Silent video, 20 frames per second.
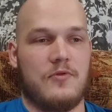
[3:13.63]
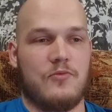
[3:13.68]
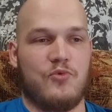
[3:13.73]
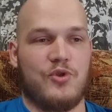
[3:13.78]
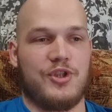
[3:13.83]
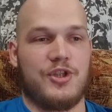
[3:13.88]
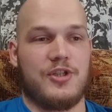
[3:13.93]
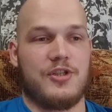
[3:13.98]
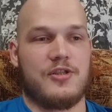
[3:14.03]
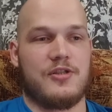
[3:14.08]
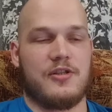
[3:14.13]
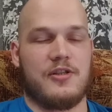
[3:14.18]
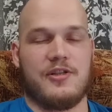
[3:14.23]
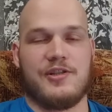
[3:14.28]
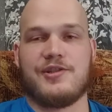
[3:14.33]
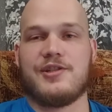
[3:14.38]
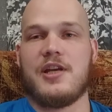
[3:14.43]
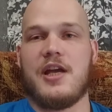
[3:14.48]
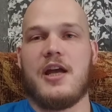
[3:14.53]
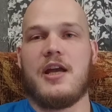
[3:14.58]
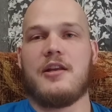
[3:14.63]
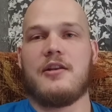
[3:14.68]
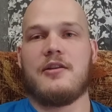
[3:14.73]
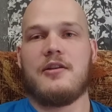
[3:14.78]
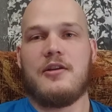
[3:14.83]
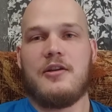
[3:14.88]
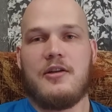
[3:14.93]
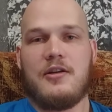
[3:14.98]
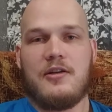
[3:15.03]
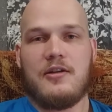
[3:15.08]
which is
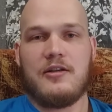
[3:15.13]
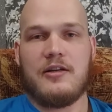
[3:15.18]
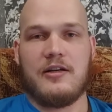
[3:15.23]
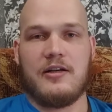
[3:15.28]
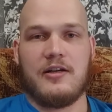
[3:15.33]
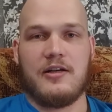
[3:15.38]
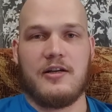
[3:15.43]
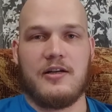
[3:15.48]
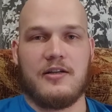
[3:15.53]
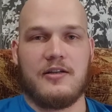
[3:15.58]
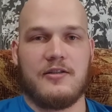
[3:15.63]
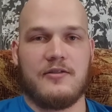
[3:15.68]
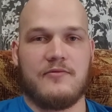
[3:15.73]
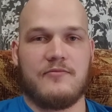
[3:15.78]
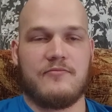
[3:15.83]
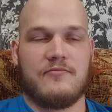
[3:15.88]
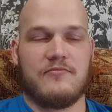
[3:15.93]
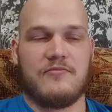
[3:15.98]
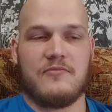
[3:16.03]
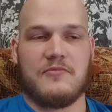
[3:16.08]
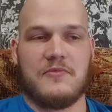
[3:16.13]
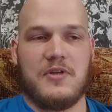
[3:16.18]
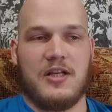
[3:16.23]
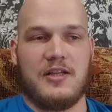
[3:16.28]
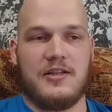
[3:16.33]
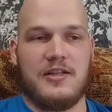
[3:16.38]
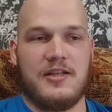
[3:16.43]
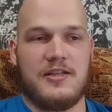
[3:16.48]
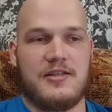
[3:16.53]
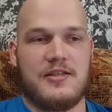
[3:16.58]
insane uh,
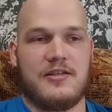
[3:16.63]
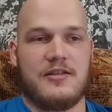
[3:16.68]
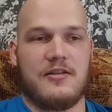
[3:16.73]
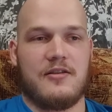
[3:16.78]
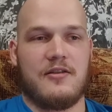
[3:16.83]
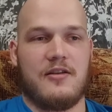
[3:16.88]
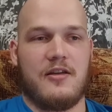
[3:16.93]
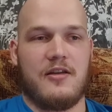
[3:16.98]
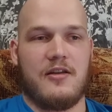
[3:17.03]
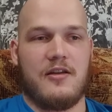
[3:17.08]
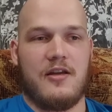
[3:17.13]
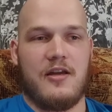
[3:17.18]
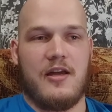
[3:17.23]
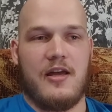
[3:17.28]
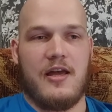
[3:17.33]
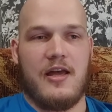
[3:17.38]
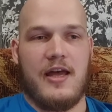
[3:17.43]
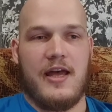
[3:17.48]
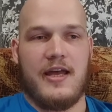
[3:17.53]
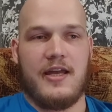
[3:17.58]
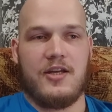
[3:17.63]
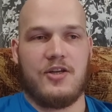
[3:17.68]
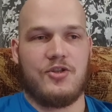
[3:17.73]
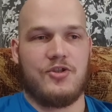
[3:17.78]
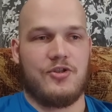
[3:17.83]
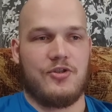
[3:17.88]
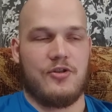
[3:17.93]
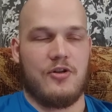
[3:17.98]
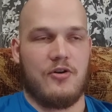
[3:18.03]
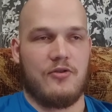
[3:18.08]
at this
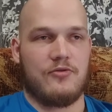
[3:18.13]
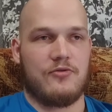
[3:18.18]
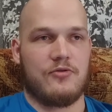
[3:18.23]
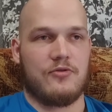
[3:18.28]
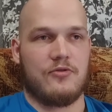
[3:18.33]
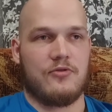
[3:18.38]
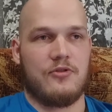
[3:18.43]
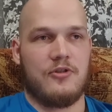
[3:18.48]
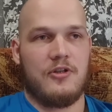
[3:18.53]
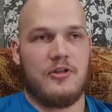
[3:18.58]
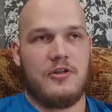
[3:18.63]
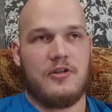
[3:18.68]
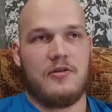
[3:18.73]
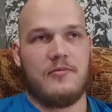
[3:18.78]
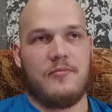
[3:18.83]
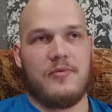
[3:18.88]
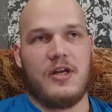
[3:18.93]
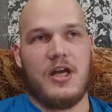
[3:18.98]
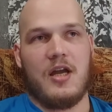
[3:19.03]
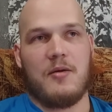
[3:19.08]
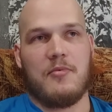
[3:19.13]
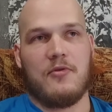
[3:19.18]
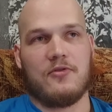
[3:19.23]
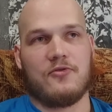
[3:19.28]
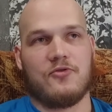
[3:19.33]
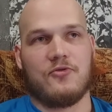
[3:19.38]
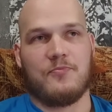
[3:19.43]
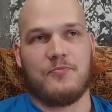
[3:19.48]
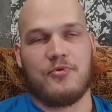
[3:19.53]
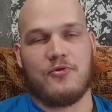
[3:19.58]
age, you know, to be
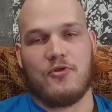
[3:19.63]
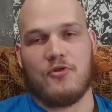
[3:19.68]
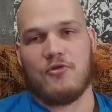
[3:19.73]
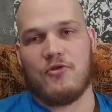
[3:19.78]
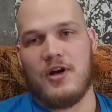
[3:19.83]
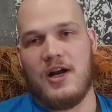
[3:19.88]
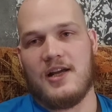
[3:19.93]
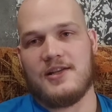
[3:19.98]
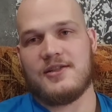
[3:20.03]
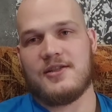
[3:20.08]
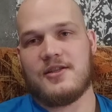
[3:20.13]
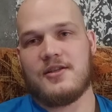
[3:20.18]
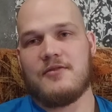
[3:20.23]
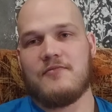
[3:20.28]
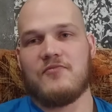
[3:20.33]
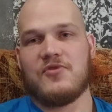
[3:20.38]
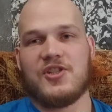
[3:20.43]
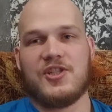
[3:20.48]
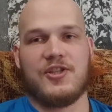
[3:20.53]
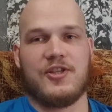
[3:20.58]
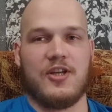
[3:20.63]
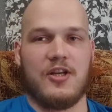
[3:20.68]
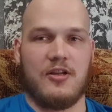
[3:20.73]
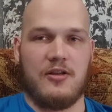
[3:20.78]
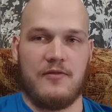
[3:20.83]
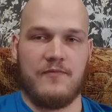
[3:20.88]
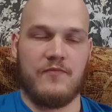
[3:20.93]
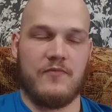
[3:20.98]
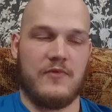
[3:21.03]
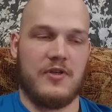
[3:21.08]
able to progress
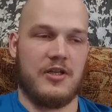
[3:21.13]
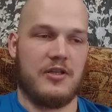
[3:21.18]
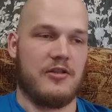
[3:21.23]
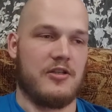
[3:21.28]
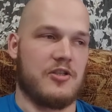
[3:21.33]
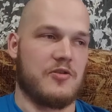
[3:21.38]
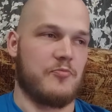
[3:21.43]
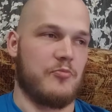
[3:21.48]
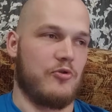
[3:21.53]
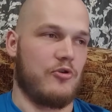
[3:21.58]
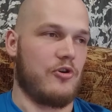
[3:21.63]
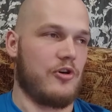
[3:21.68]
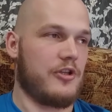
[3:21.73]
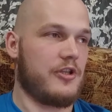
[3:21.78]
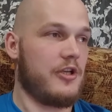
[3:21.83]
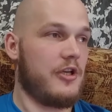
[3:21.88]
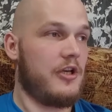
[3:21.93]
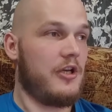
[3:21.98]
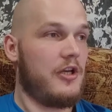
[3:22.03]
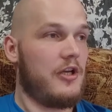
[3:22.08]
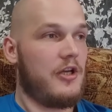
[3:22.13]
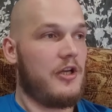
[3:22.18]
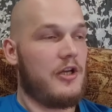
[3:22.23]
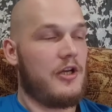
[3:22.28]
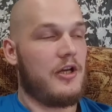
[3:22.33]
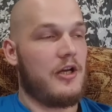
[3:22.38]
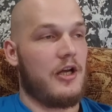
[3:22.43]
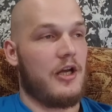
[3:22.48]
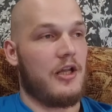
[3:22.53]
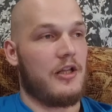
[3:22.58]
still in the sport.
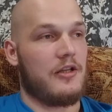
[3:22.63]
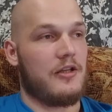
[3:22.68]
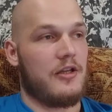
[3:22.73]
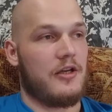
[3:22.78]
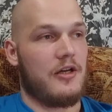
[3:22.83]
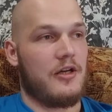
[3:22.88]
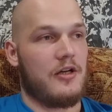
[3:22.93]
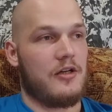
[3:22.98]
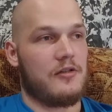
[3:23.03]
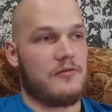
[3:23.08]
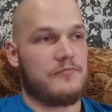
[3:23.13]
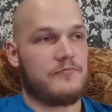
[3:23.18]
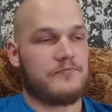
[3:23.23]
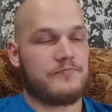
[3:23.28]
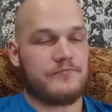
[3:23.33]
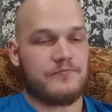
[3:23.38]
And uh,